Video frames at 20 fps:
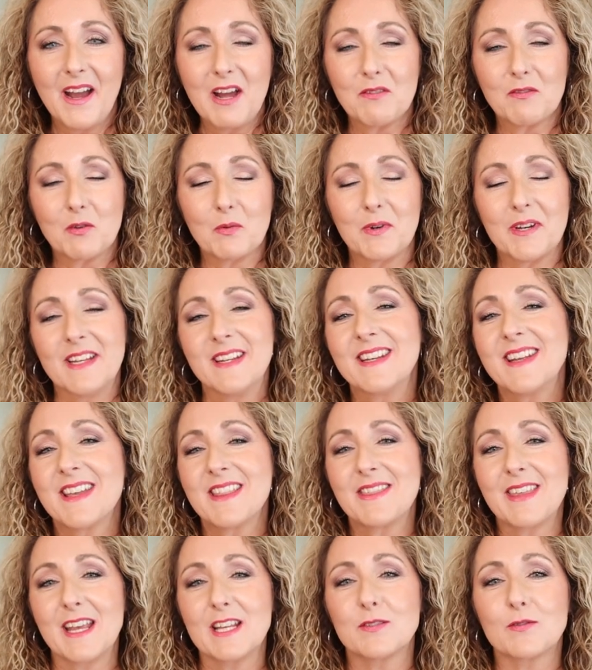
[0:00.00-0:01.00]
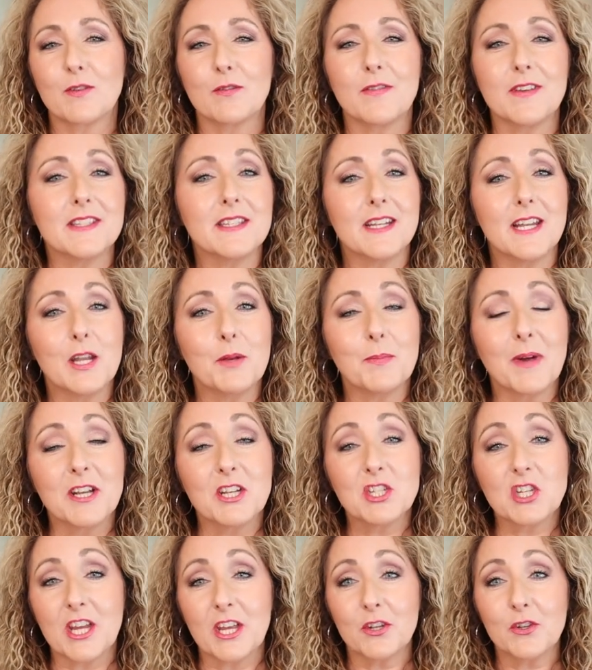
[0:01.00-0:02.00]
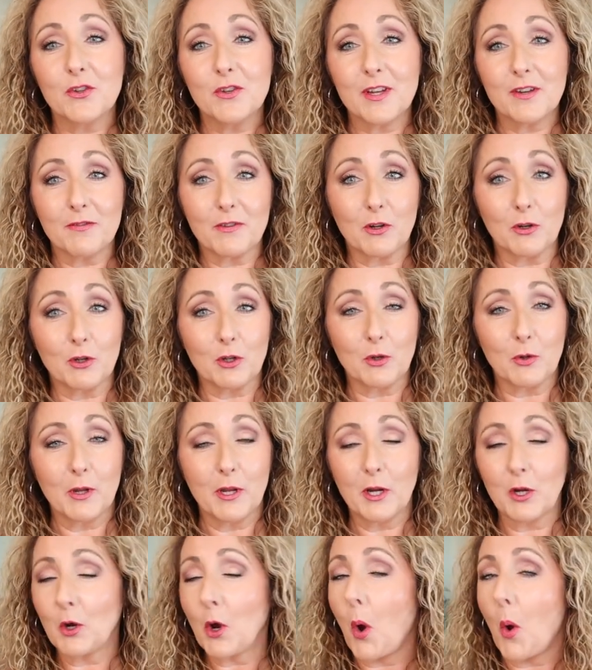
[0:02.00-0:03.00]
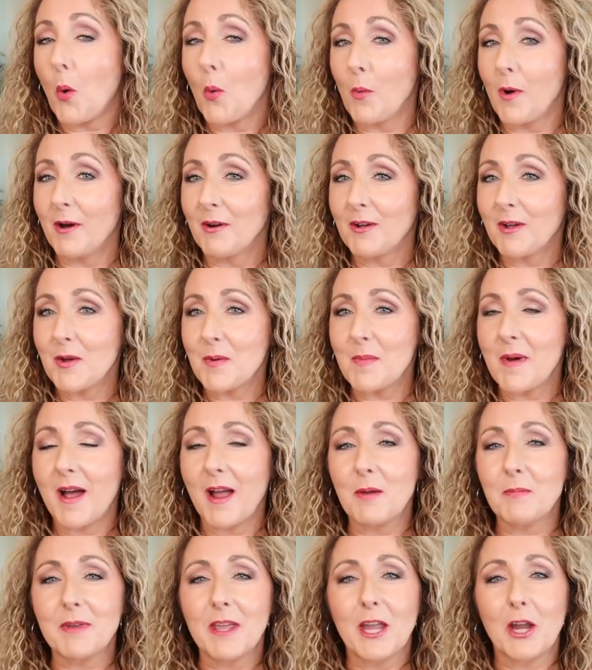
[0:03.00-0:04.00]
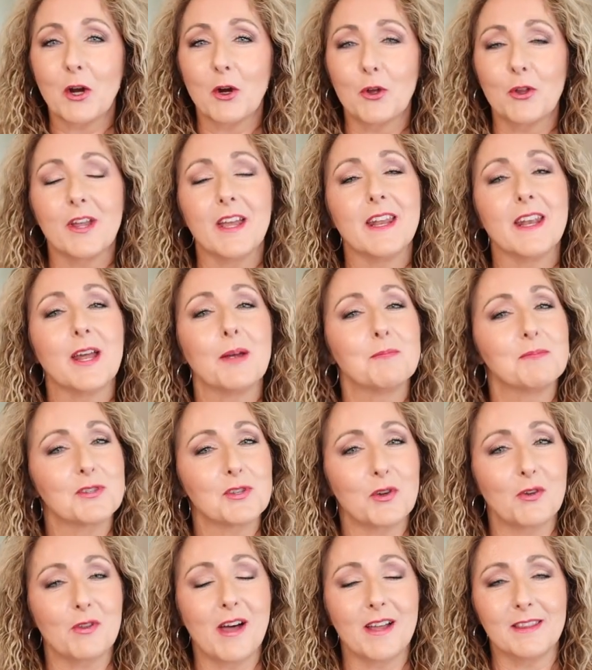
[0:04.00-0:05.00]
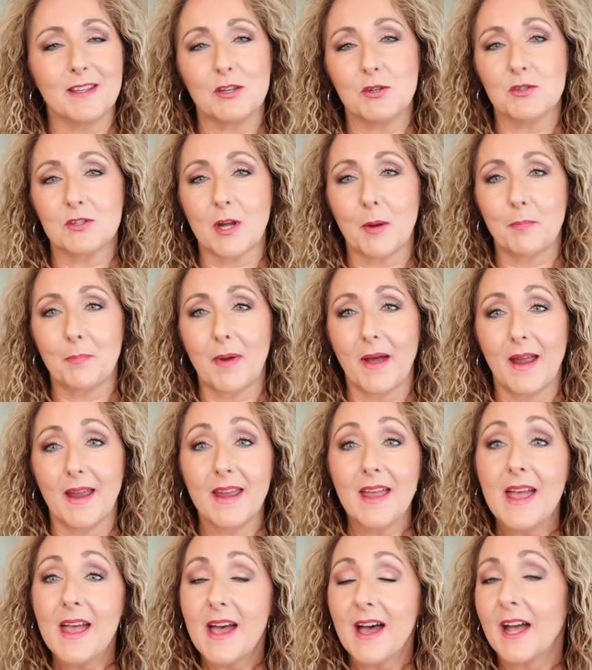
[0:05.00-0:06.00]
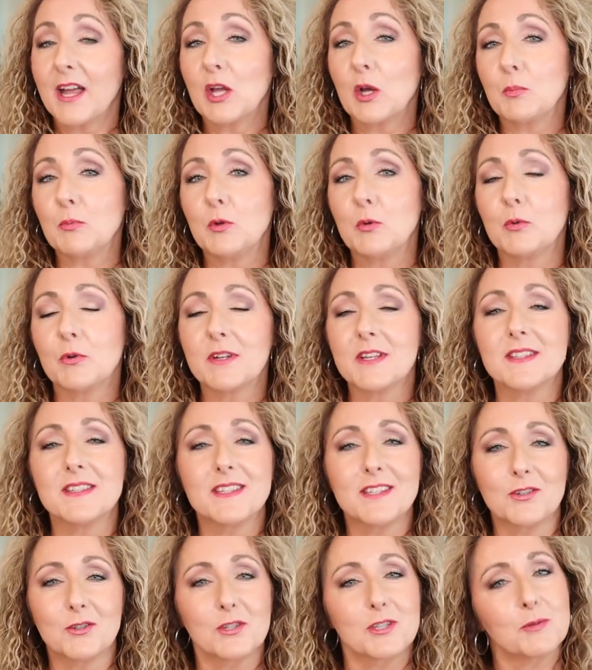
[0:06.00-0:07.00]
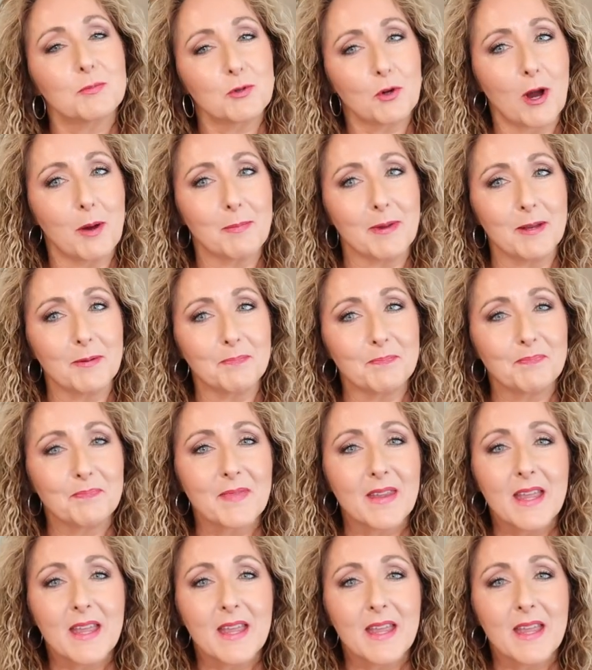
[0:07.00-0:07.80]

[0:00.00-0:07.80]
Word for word: Hi everyone! Thanks for visiting my channel. If you're new here, welcome. I'm Carol and I'm so glad that you stopped by. I hope you will consider subscribing.